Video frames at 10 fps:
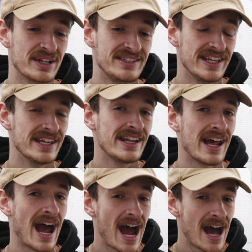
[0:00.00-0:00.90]
I
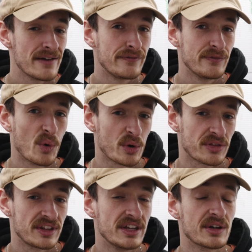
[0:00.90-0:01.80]
did add
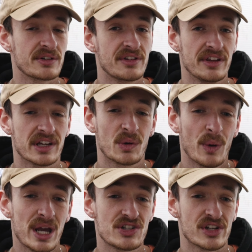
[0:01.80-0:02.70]
4th gear to the
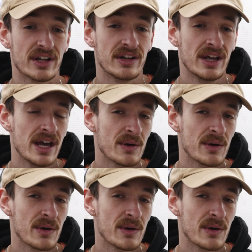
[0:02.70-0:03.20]
equation,